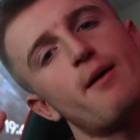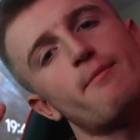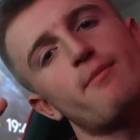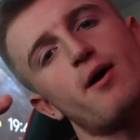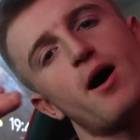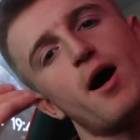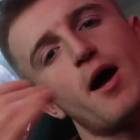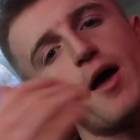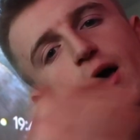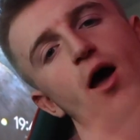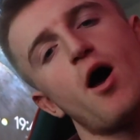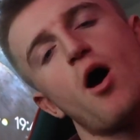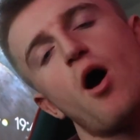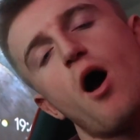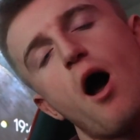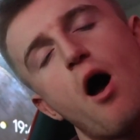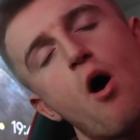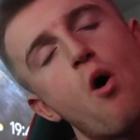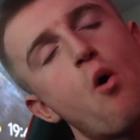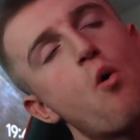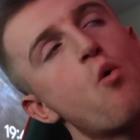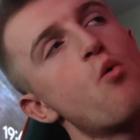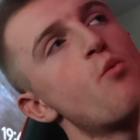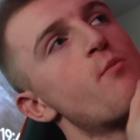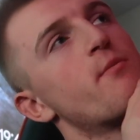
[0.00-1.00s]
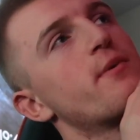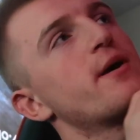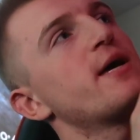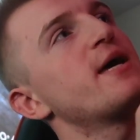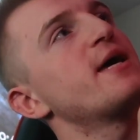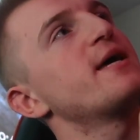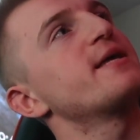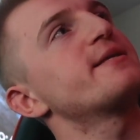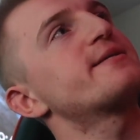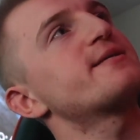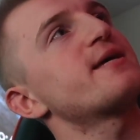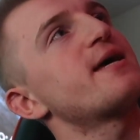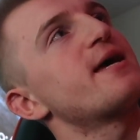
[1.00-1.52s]
at my home.
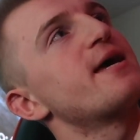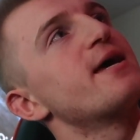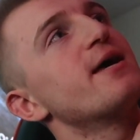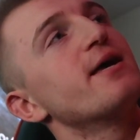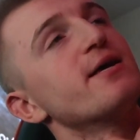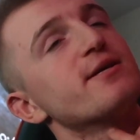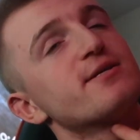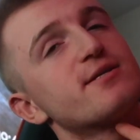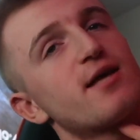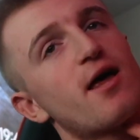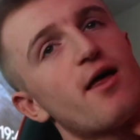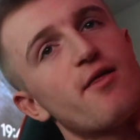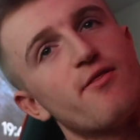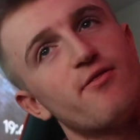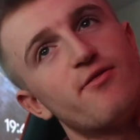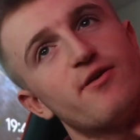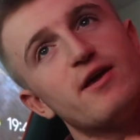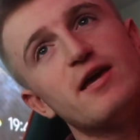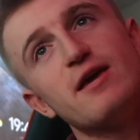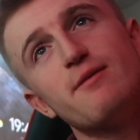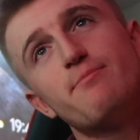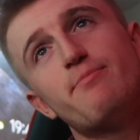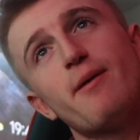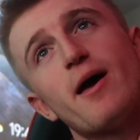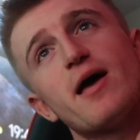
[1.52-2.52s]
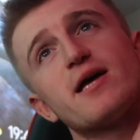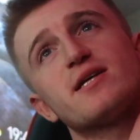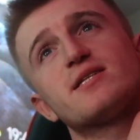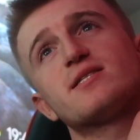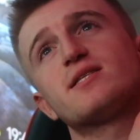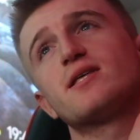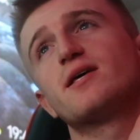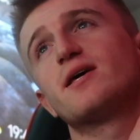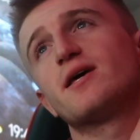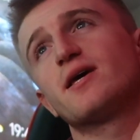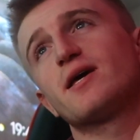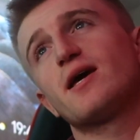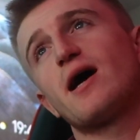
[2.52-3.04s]
It is the best
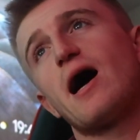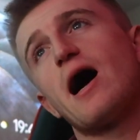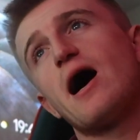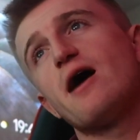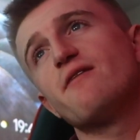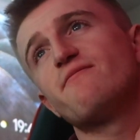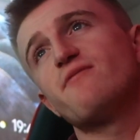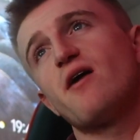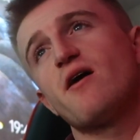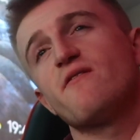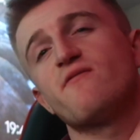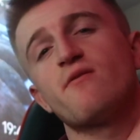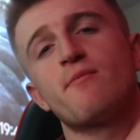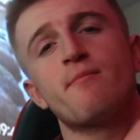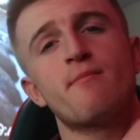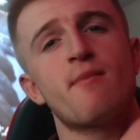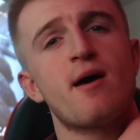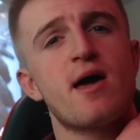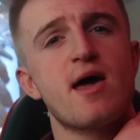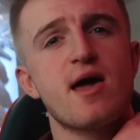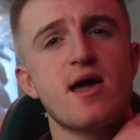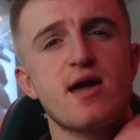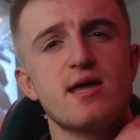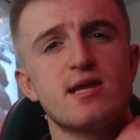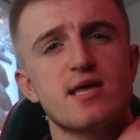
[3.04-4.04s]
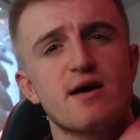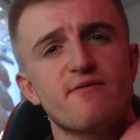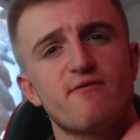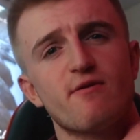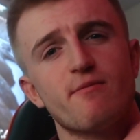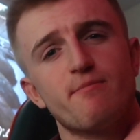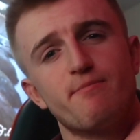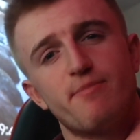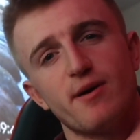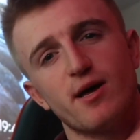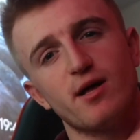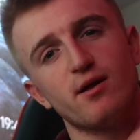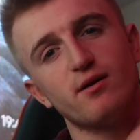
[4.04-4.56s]
thing I've ever made,
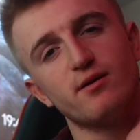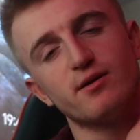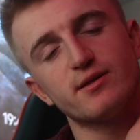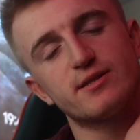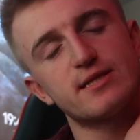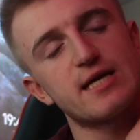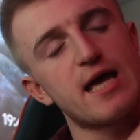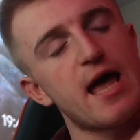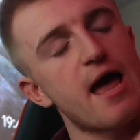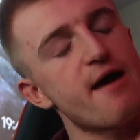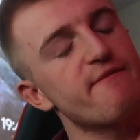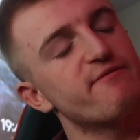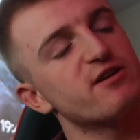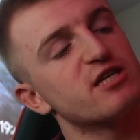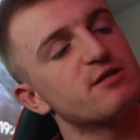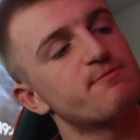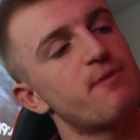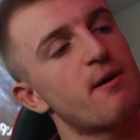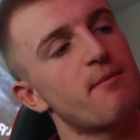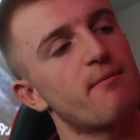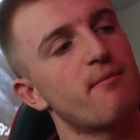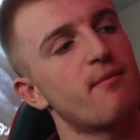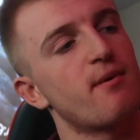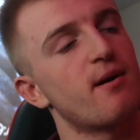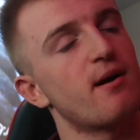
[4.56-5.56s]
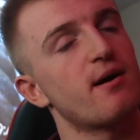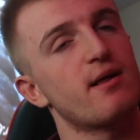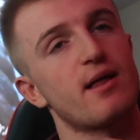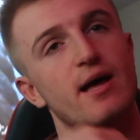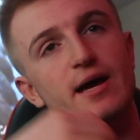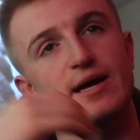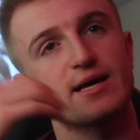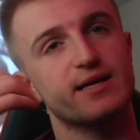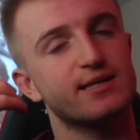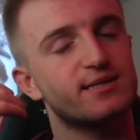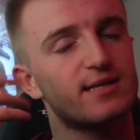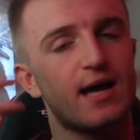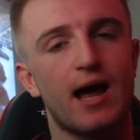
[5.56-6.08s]
ever built, ever spent
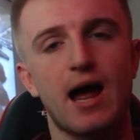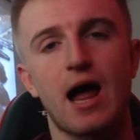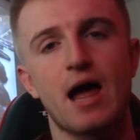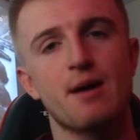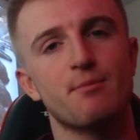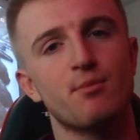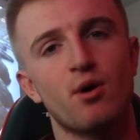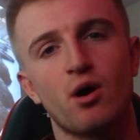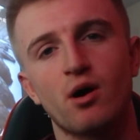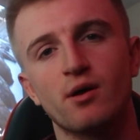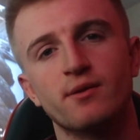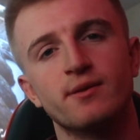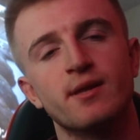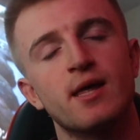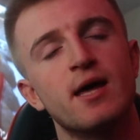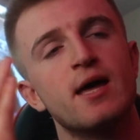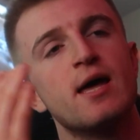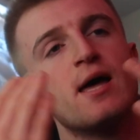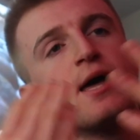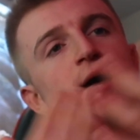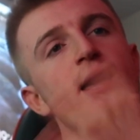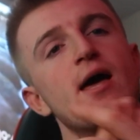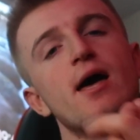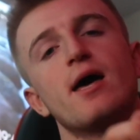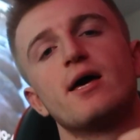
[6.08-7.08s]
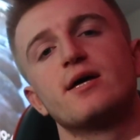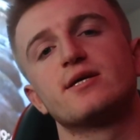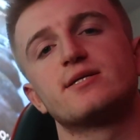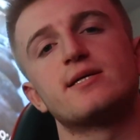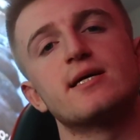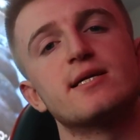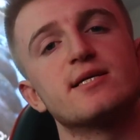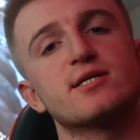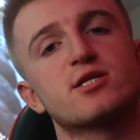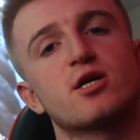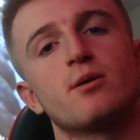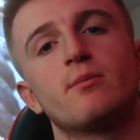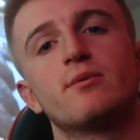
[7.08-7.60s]
my time on.
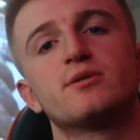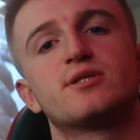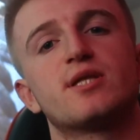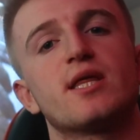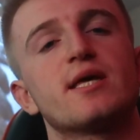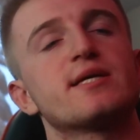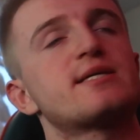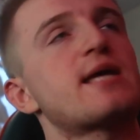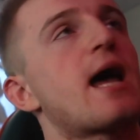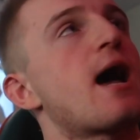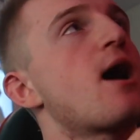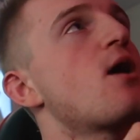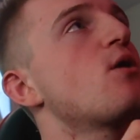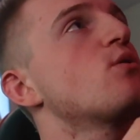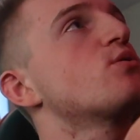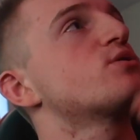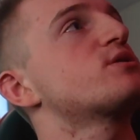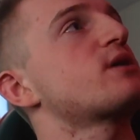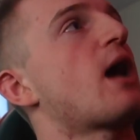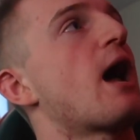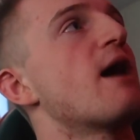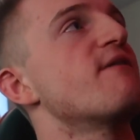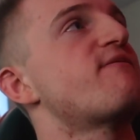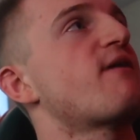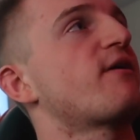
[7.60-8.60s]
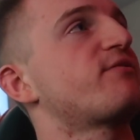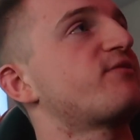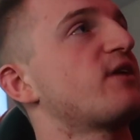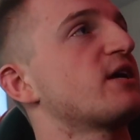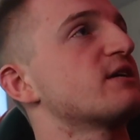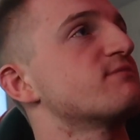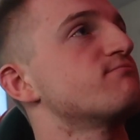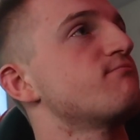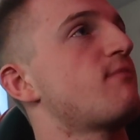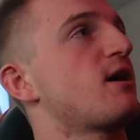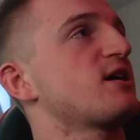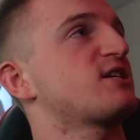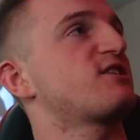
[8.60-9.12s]
Since coming to this house, I've had
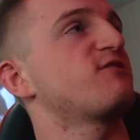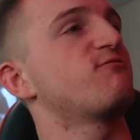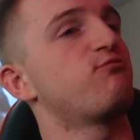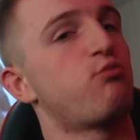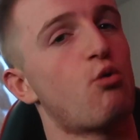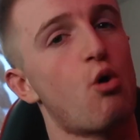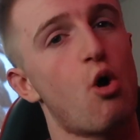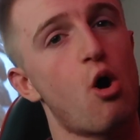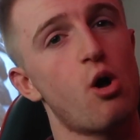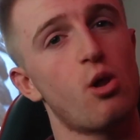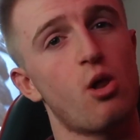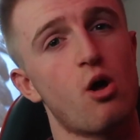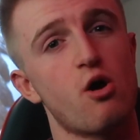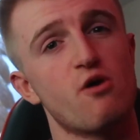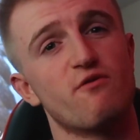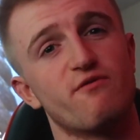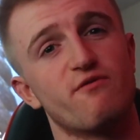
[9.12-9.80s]
this massive wall